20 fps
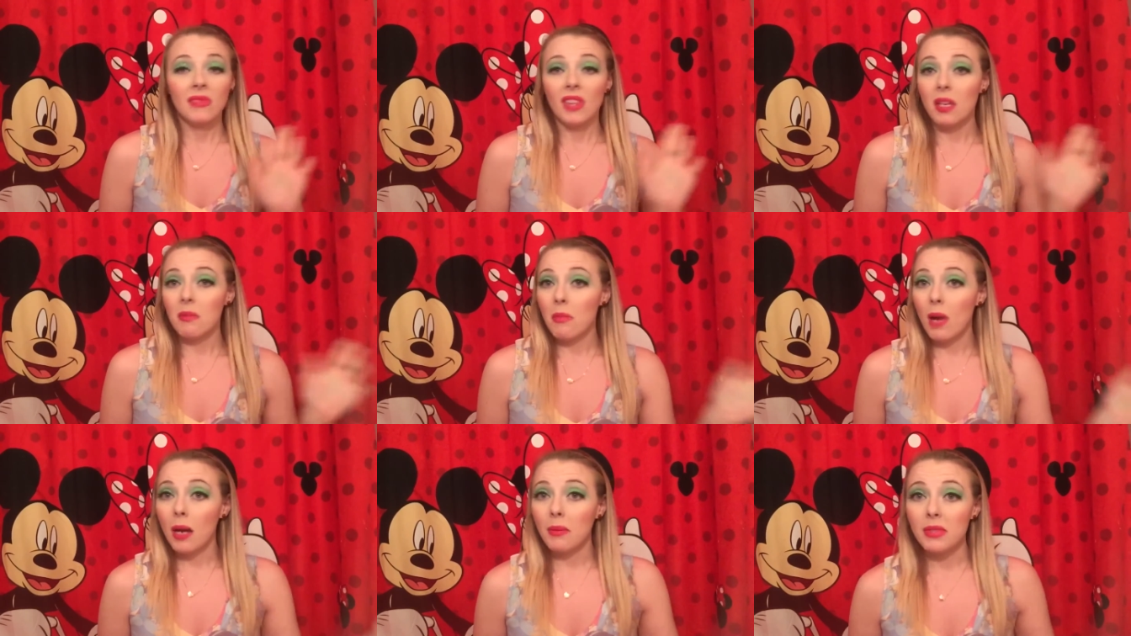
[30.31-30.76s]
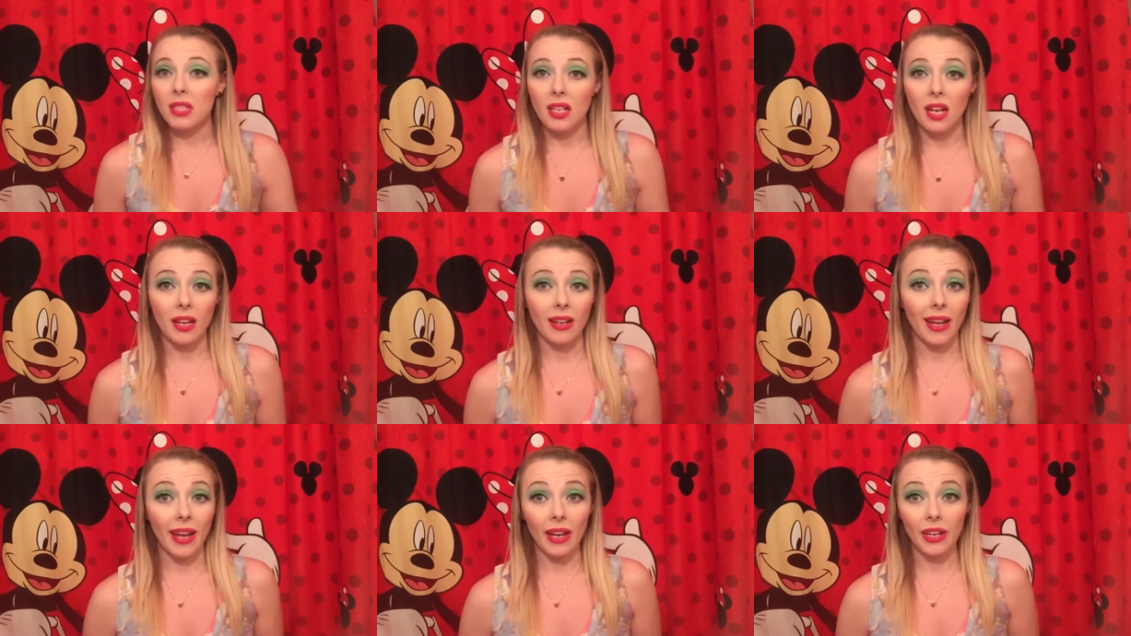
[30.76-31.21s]
the mom did
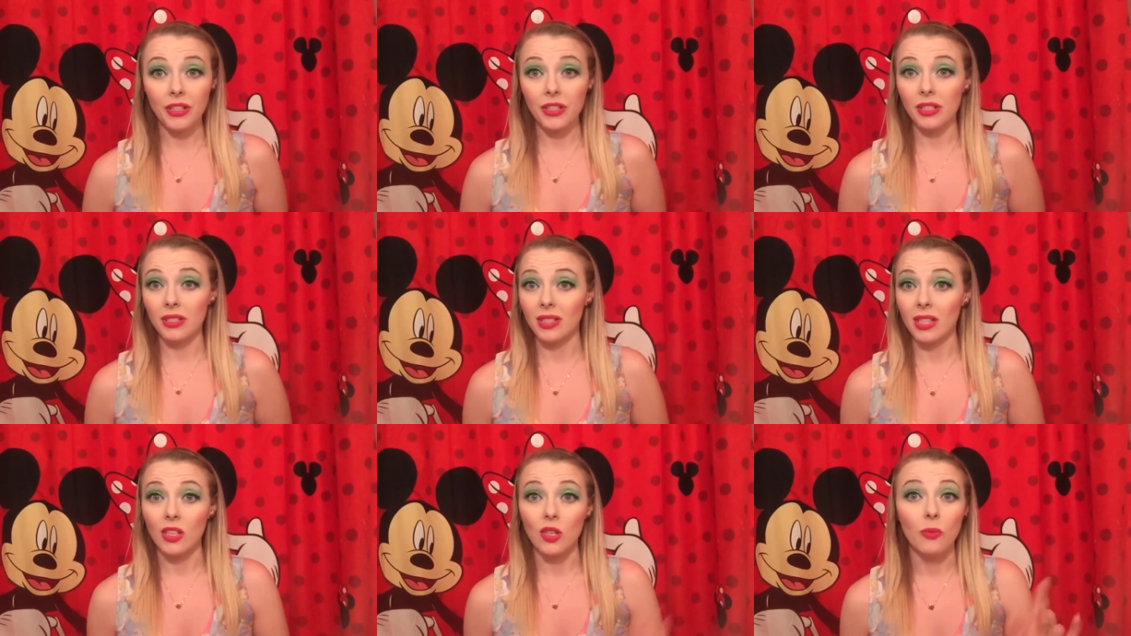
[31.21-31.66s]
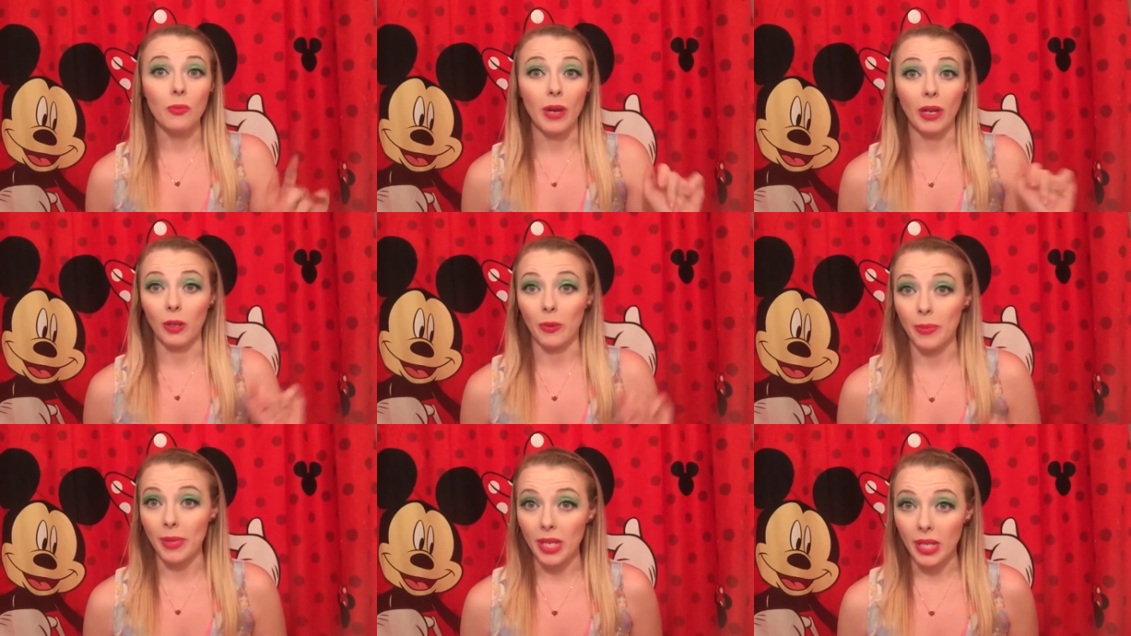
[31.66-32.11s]
not care. She's like, you
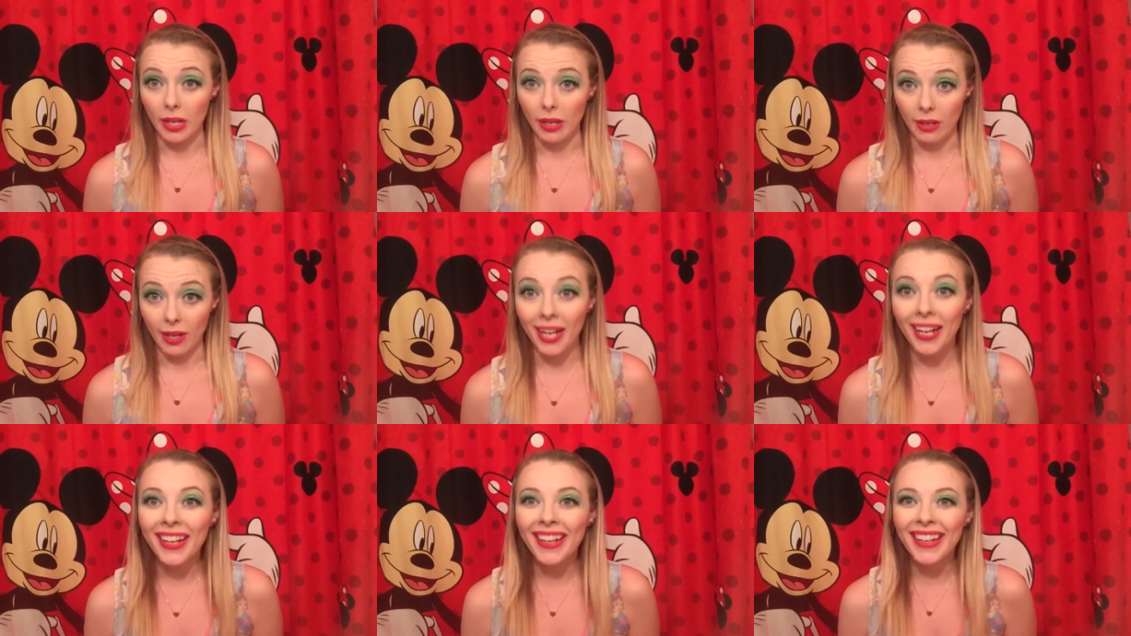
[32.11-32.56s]
better be here.